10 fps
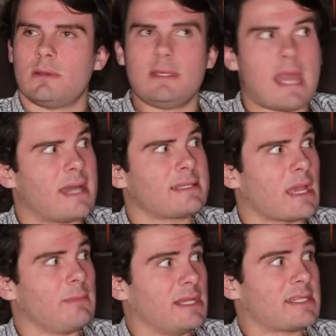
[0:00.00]
Yes,
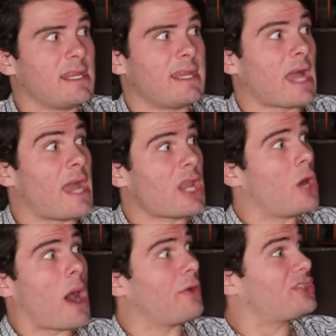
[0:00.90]
I'm listening. I know
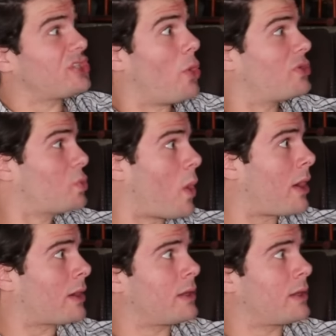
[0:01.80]
how stocks work.